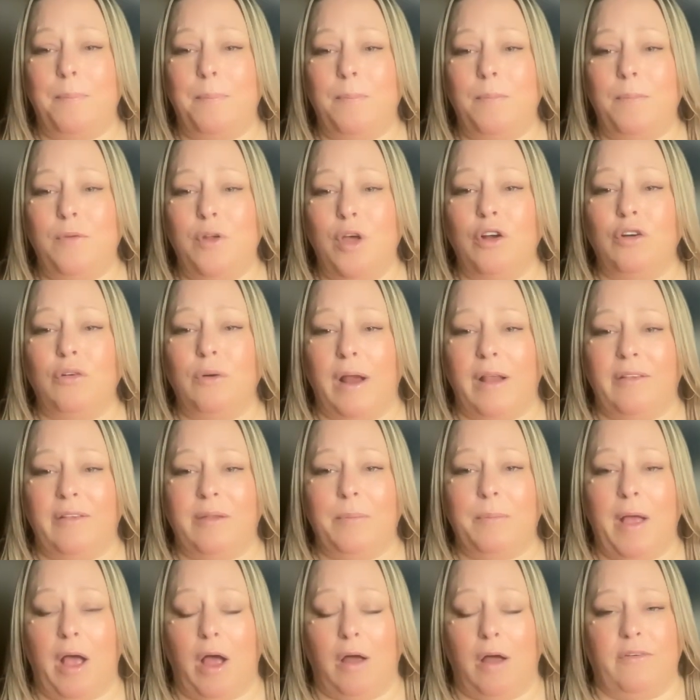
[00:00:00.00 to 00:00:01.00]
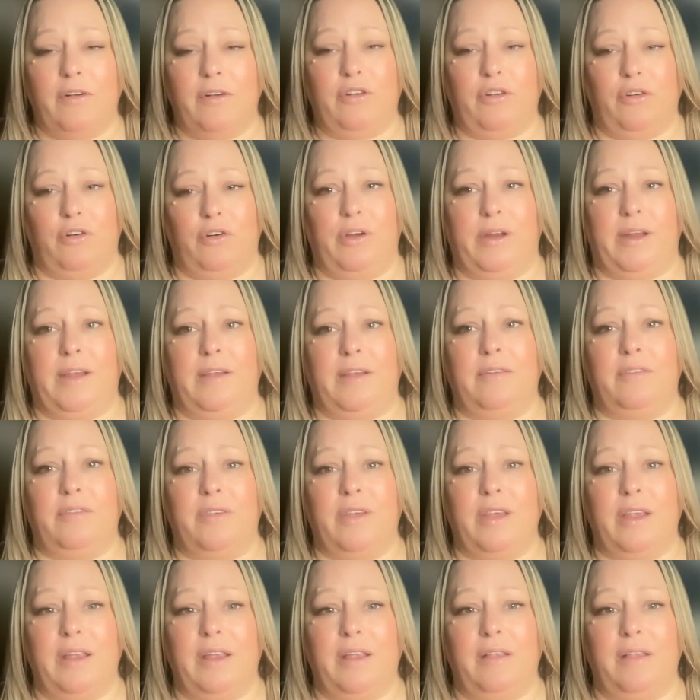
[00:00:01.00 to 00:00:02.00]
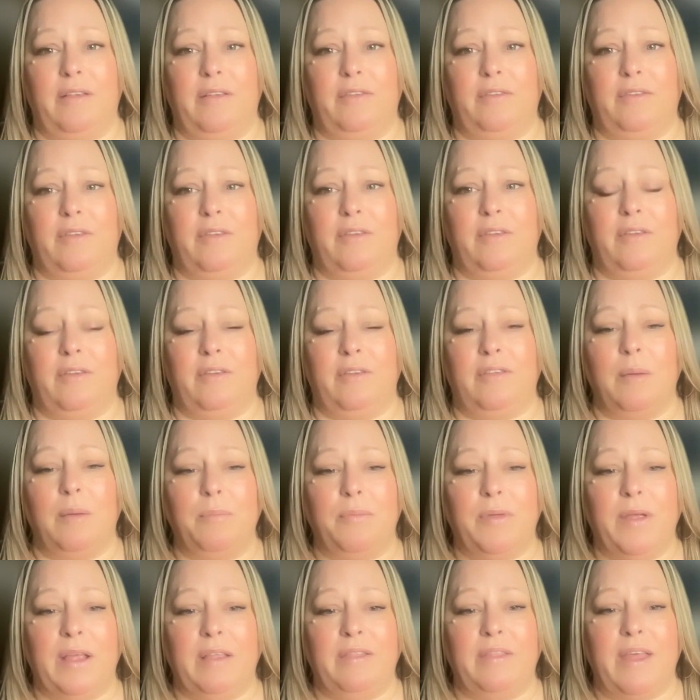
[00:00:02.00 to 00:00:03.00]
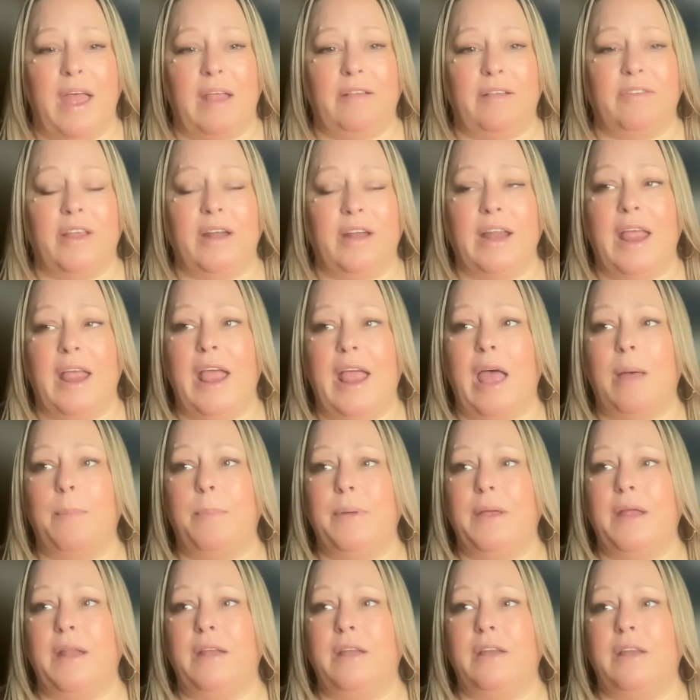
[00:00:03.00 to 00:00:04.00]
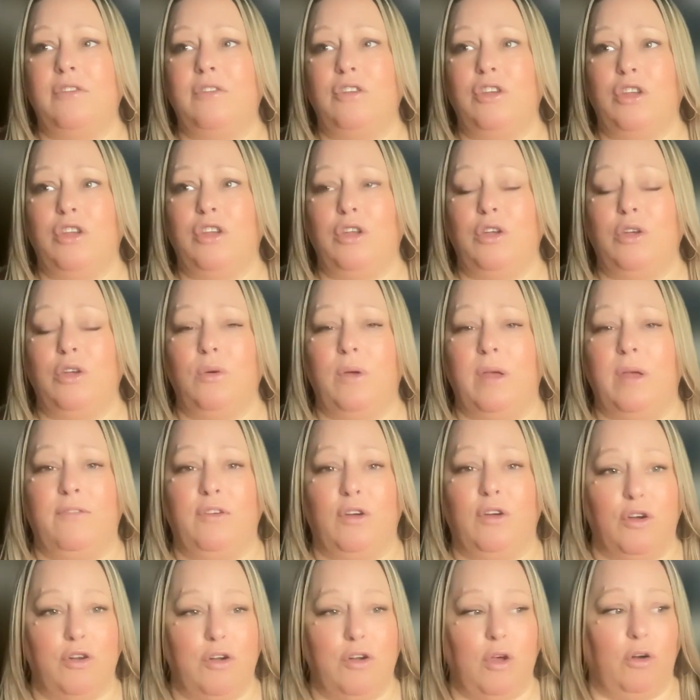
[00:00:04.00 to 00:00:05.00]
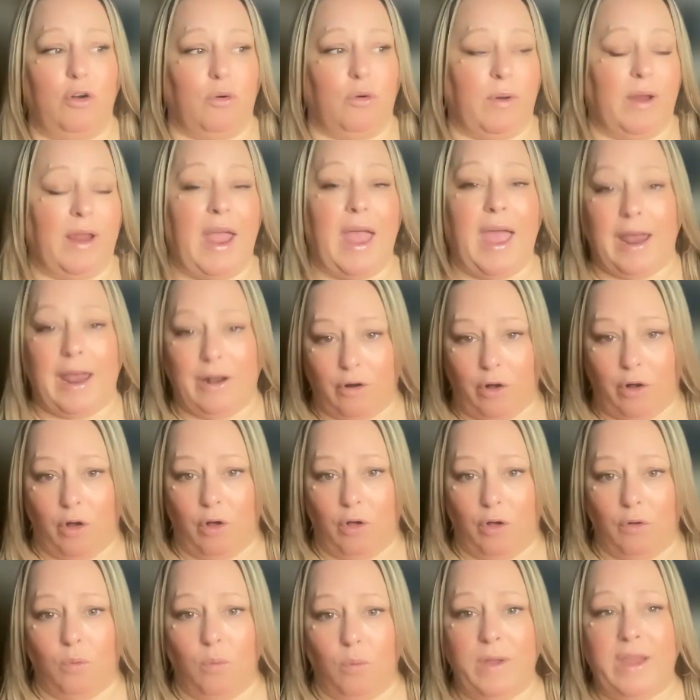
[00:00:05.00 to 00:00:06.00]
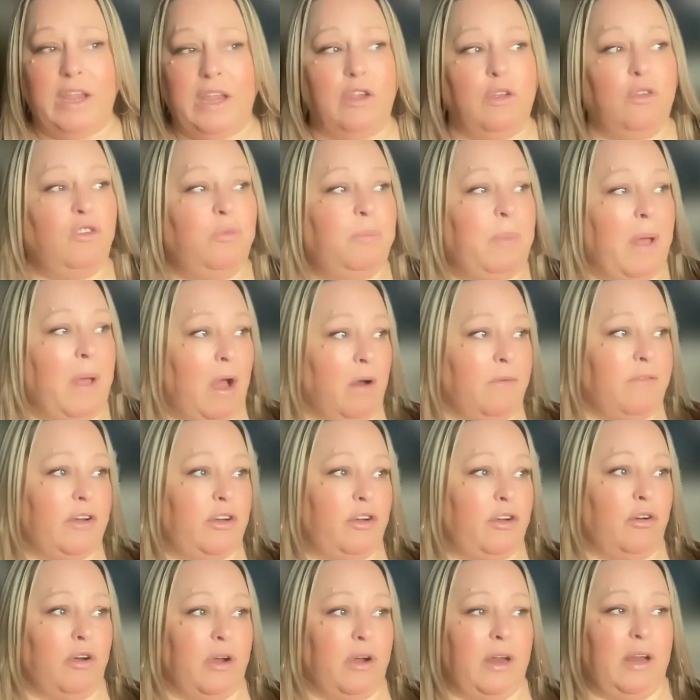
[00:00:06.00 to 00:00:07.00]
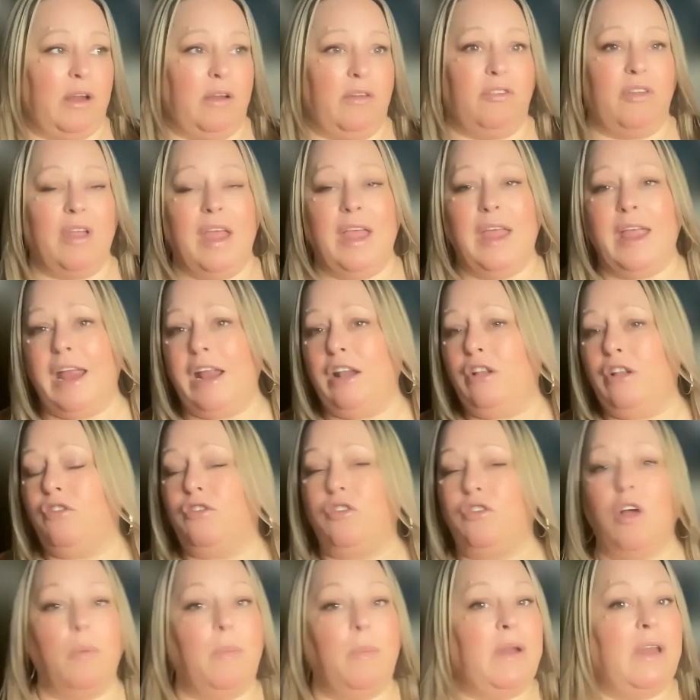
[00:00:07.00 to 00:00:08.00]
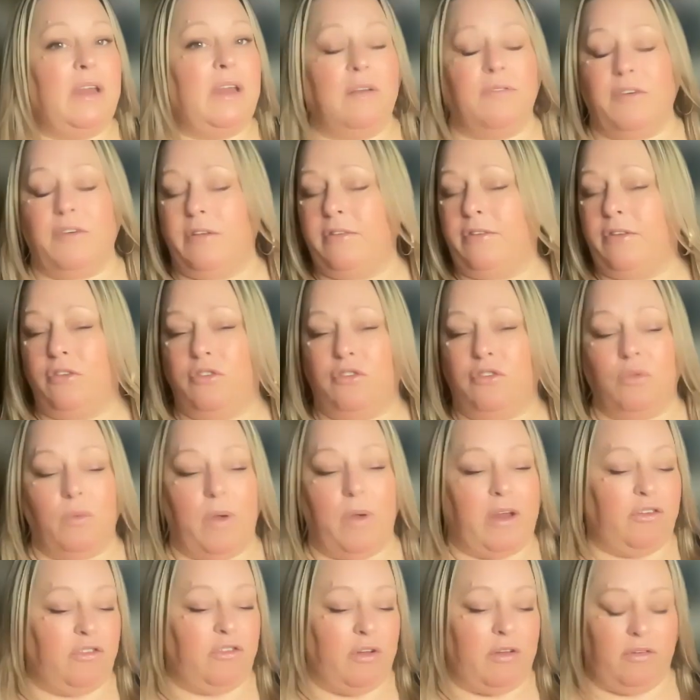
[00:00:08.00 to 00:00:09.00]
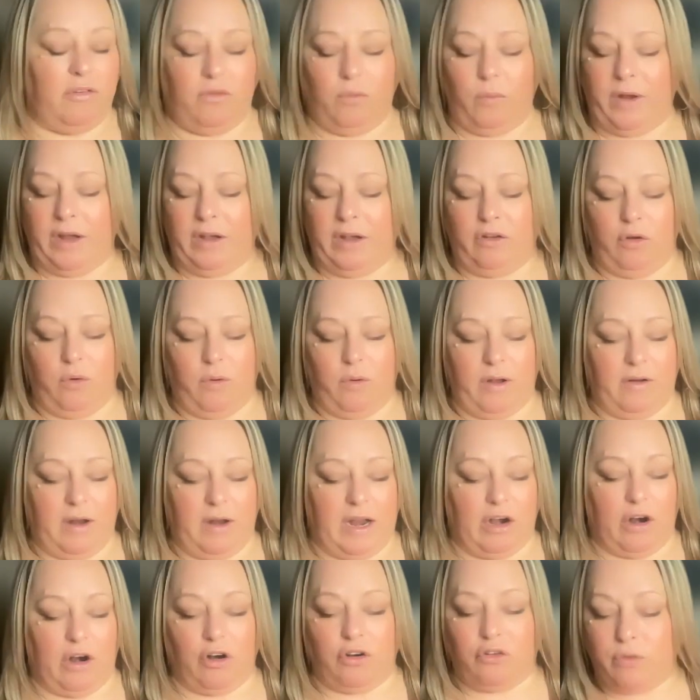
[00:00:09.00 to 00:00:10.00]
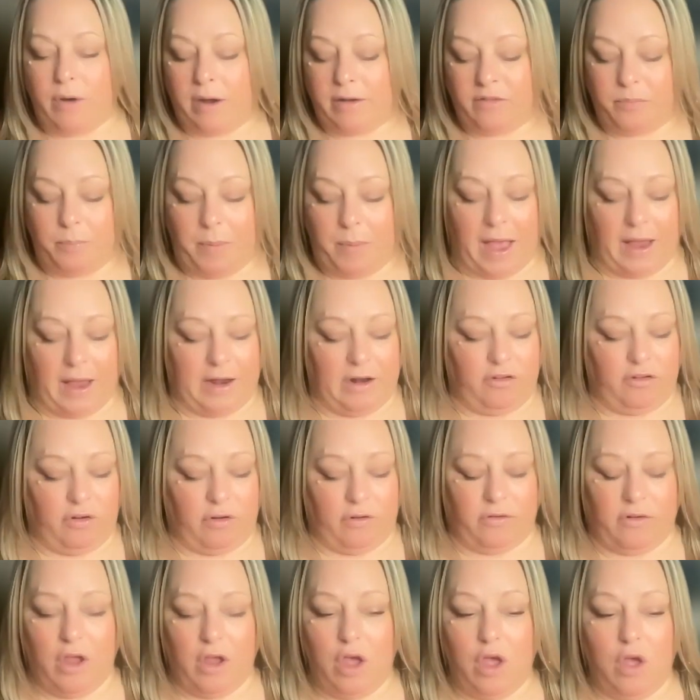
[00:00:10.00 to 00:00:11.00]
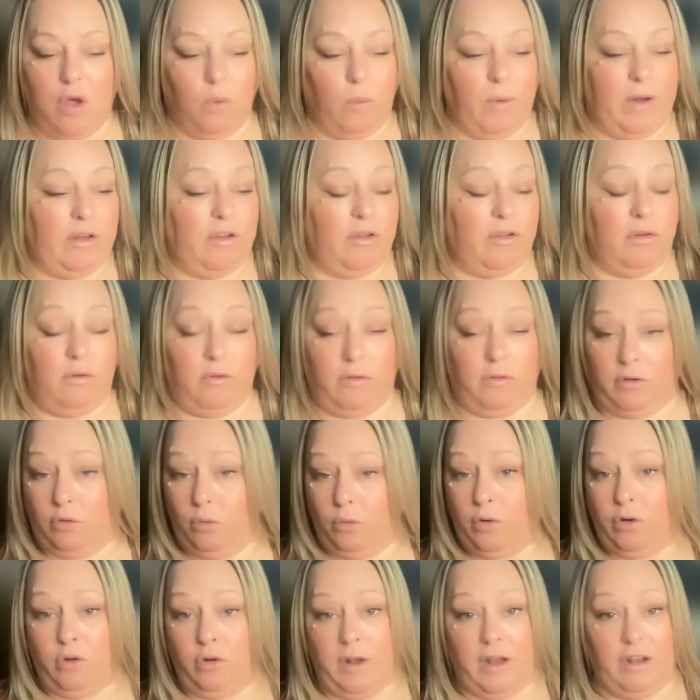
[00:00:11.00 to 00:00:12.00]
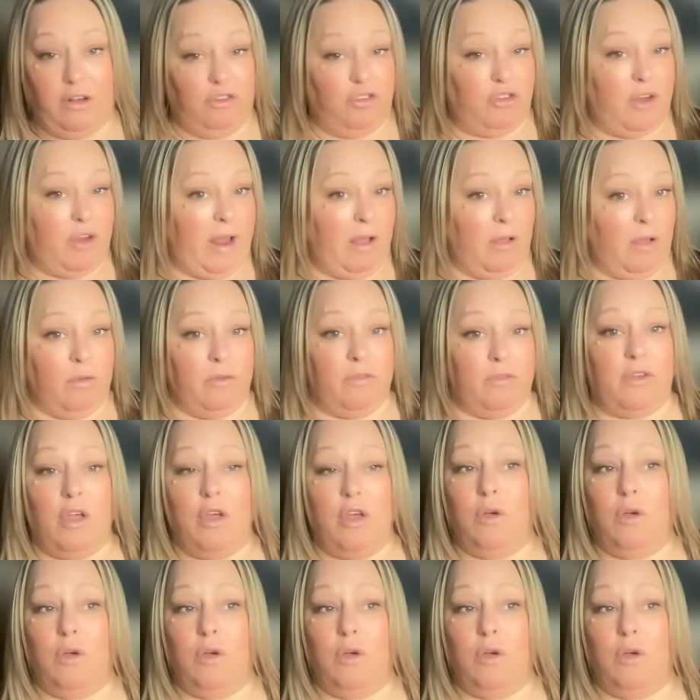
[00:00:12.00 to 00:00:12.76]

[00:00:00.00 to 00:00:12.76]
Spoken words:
Notarizing power of attorneys is something that's gonna happen to you if you're a notary at all. We use power of attorneys in so many different situations. We do it in our trust packages. We do it in jails.